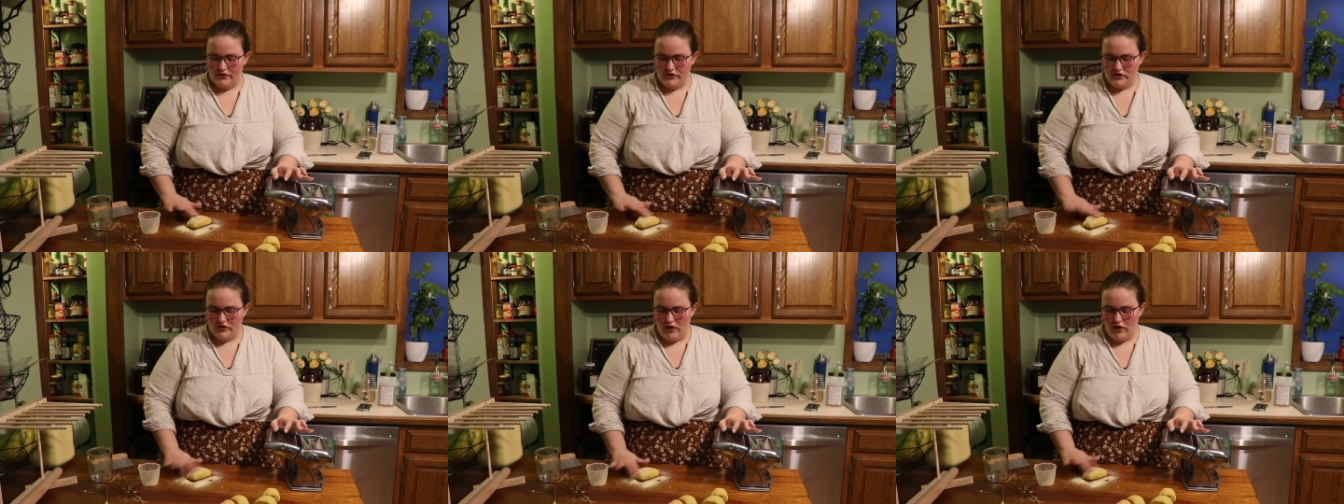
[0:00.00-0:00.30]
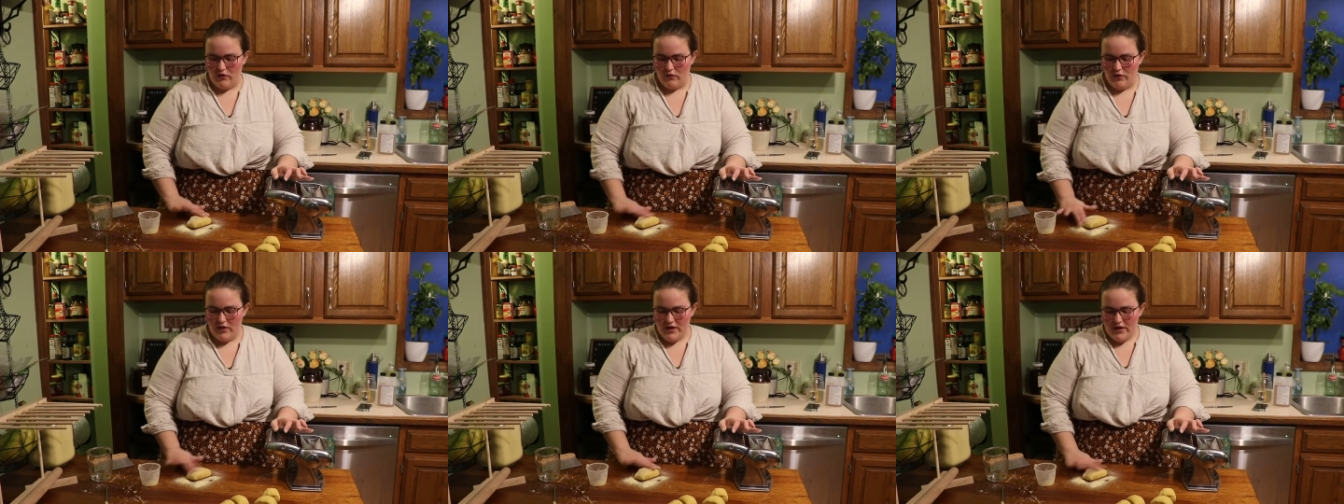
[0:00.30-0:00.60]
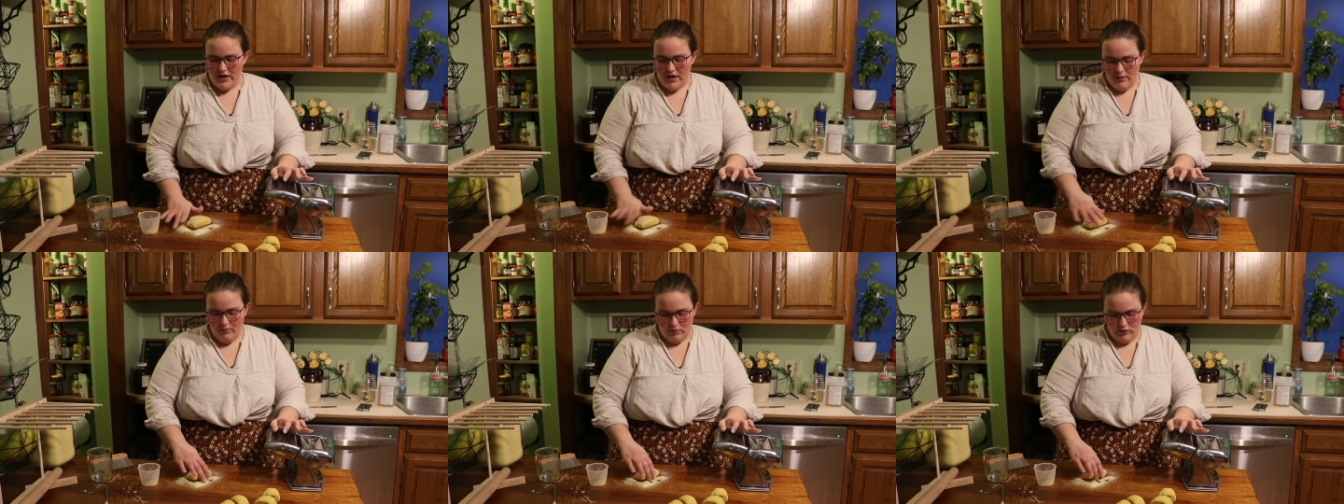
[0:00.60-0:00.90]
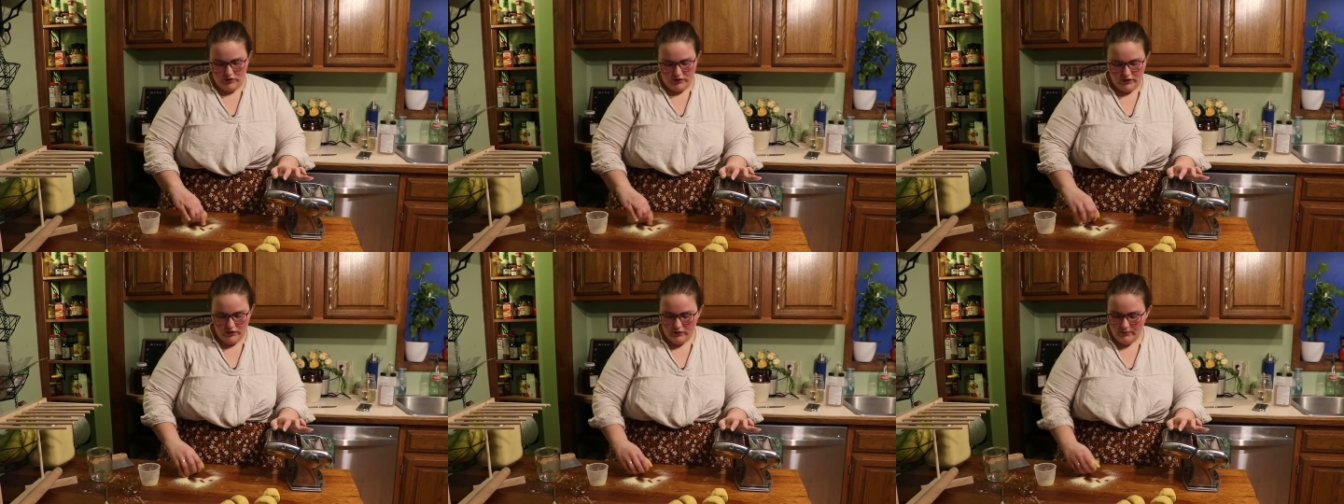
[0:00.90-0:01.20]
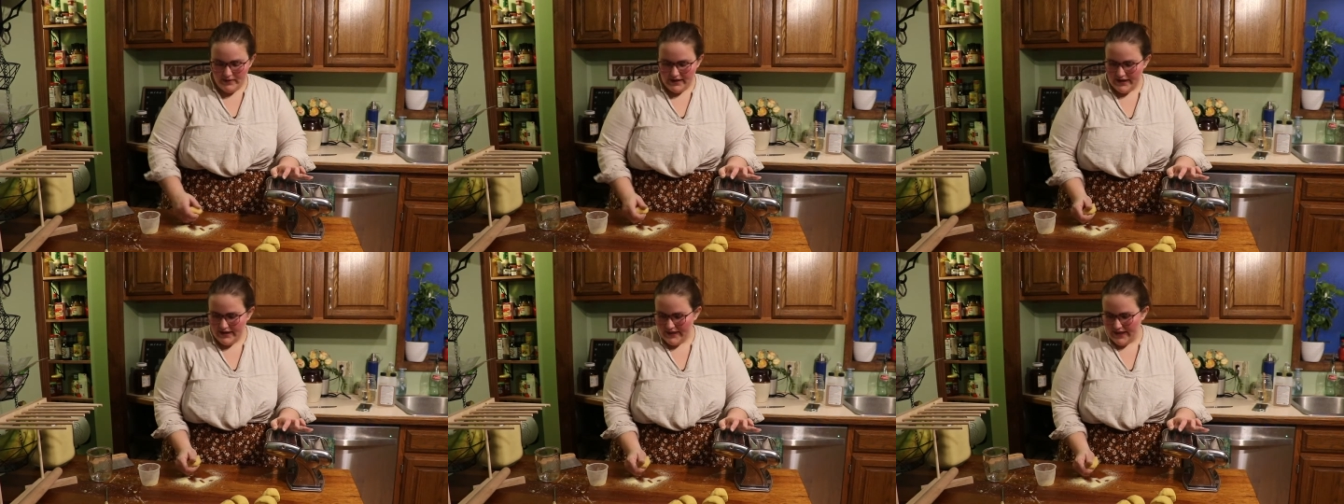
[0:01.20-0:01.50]
So put a little
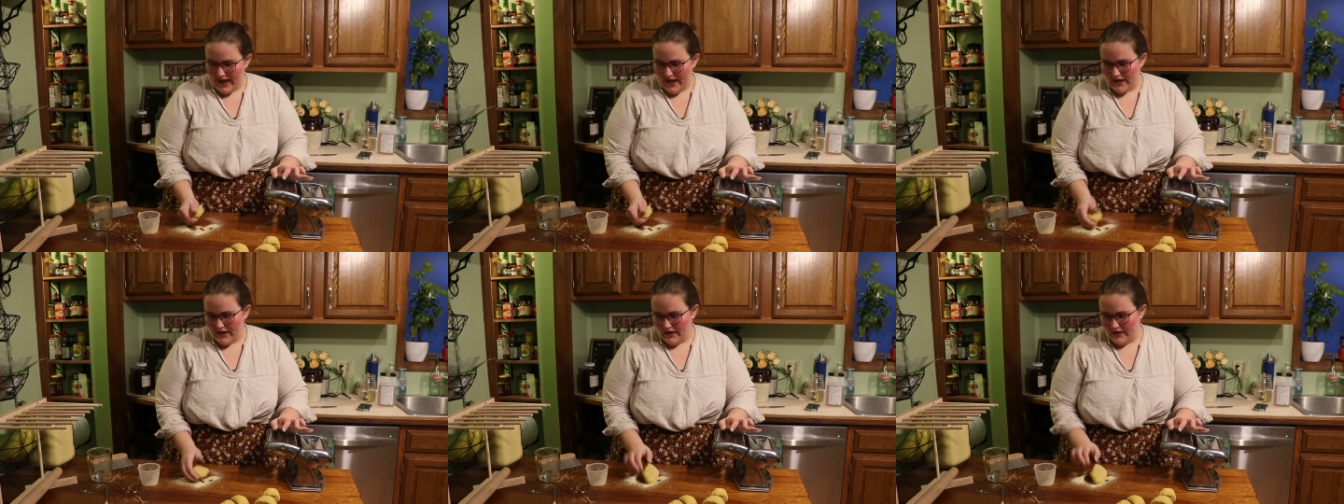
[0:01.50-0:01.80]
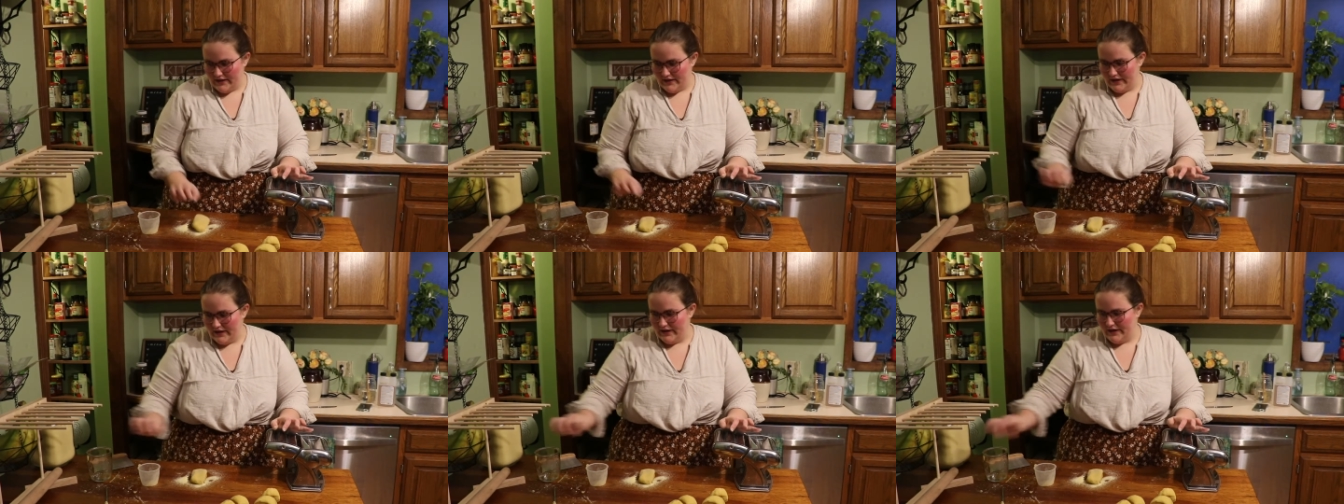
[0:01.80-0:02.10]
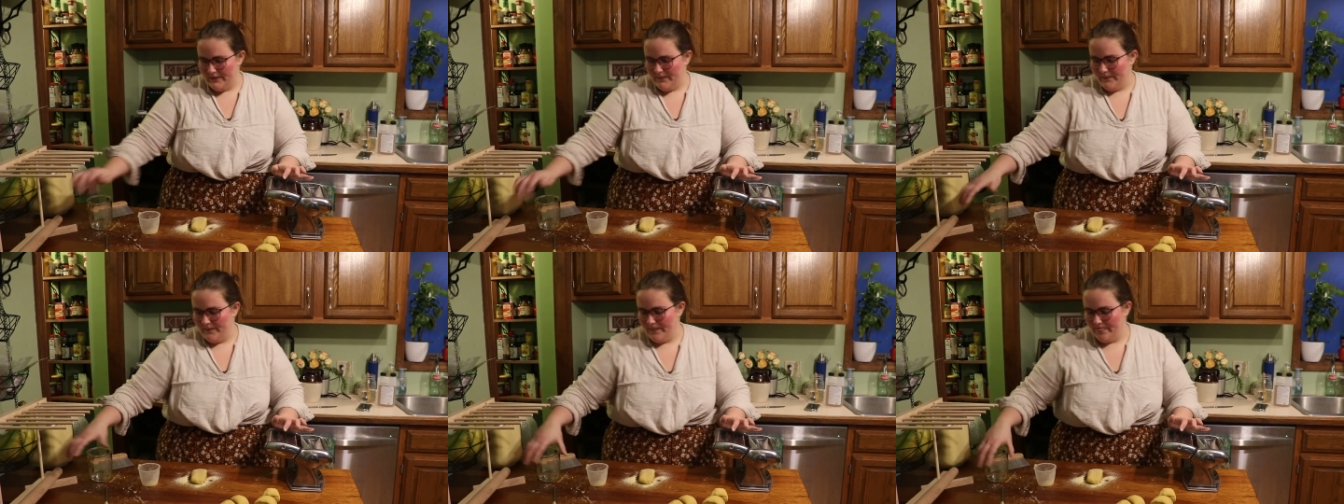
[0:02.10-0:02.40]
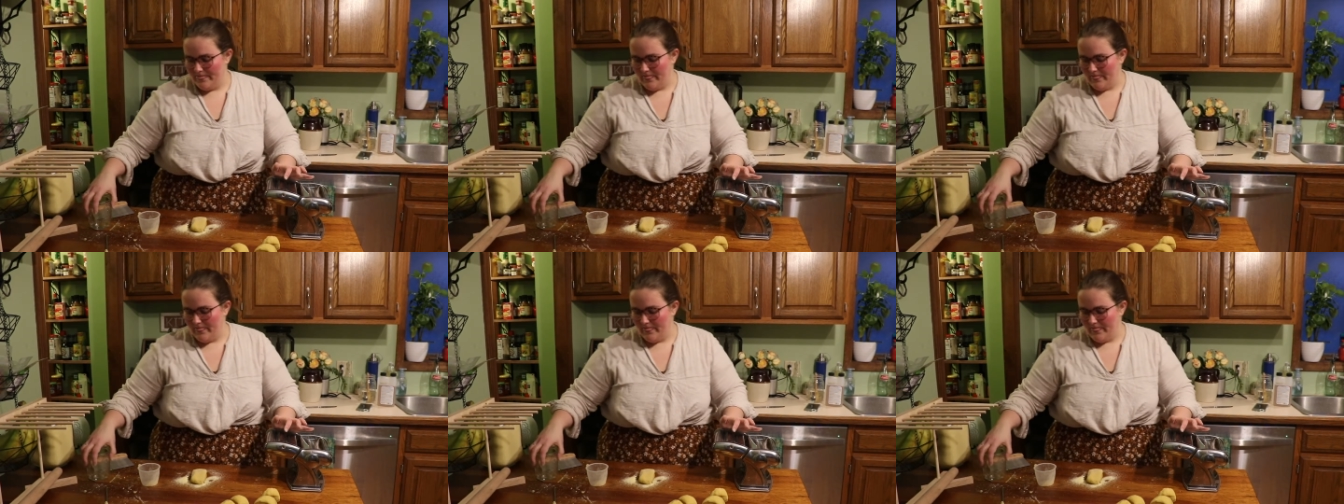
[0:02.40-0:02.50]
bit of that on there,